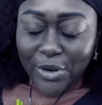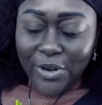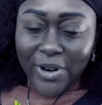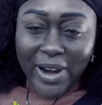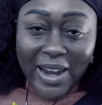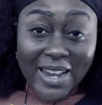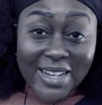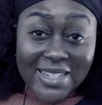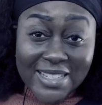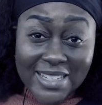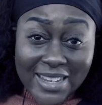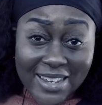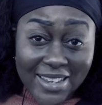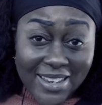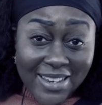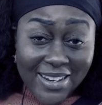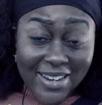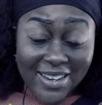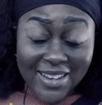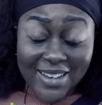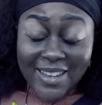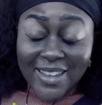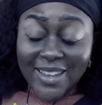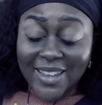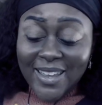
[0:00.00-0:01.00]

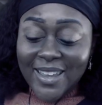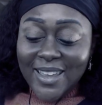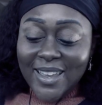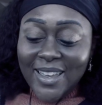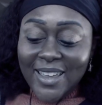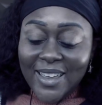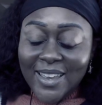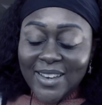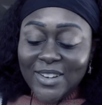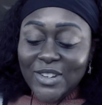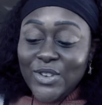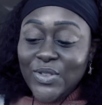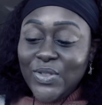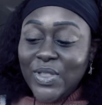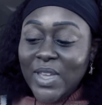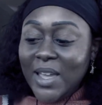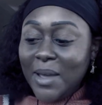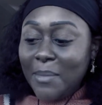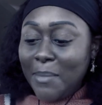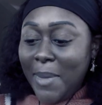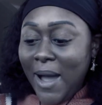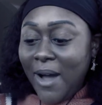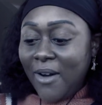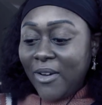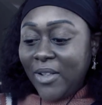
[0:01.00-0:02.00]
granted. You think
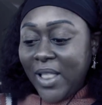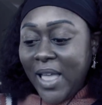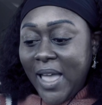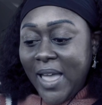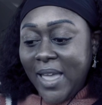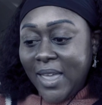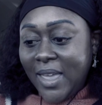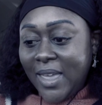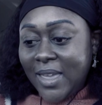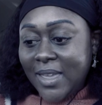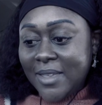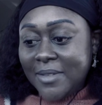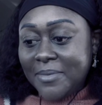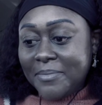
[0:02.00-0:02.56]
about like